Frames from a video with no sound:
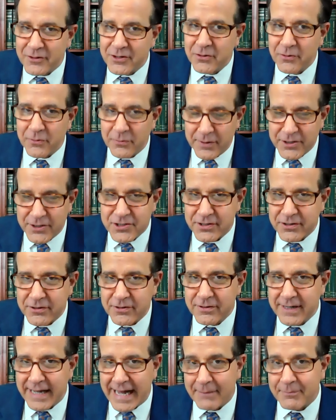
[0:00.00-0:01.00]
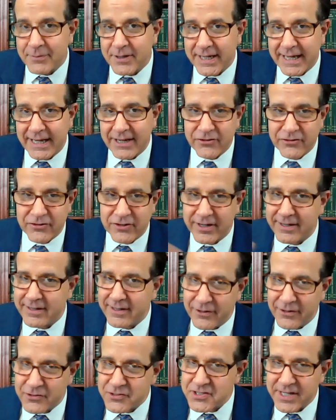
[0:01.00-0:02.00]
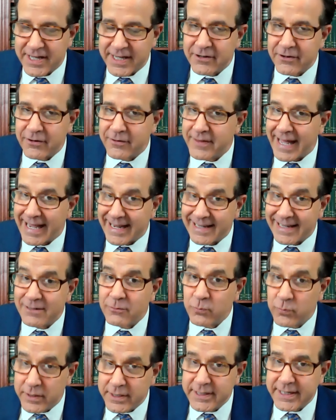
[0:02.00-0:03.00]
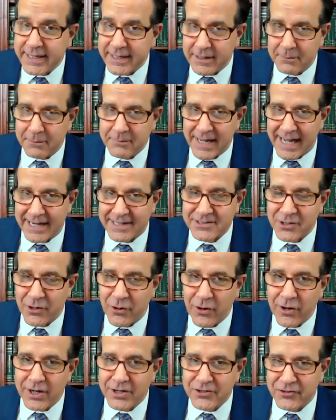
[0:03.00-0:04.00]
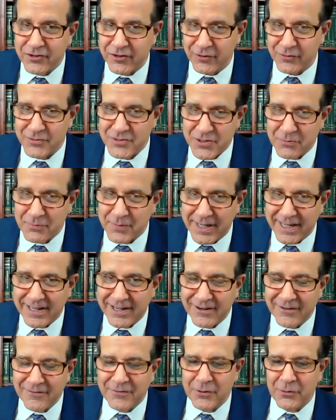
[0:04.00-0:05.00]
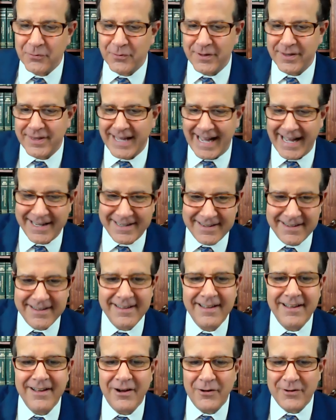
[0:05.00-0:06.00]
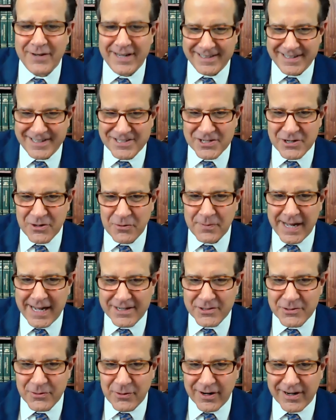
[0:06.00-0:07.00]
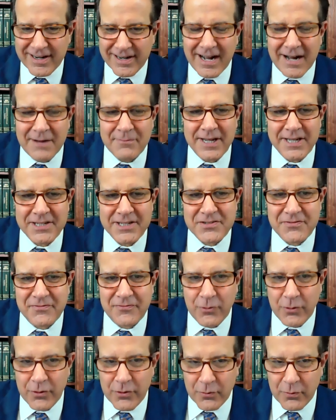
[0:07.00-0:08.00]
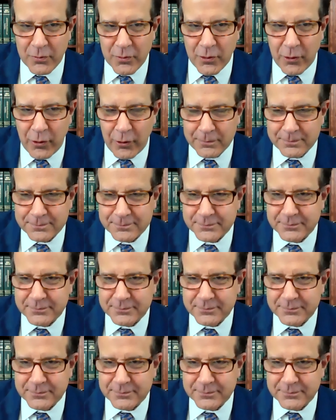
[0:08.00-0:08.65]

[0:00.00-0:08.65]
on your original application years later, that can really come back to haunt you. So be careful with that. Okay, let's go back to our comments for the rule.